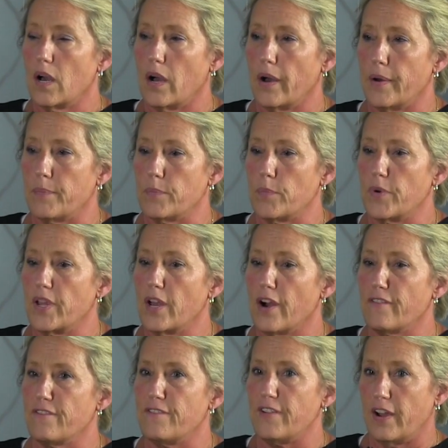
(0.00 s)
Um, we
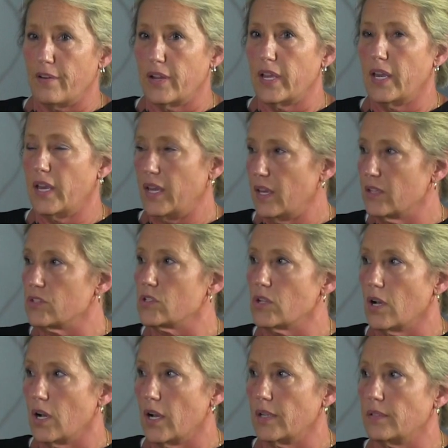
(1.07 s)
are very
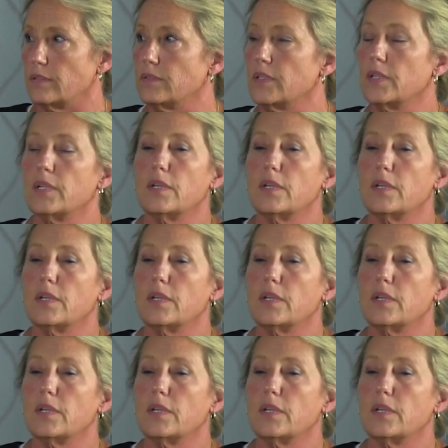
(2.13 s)
hands-on.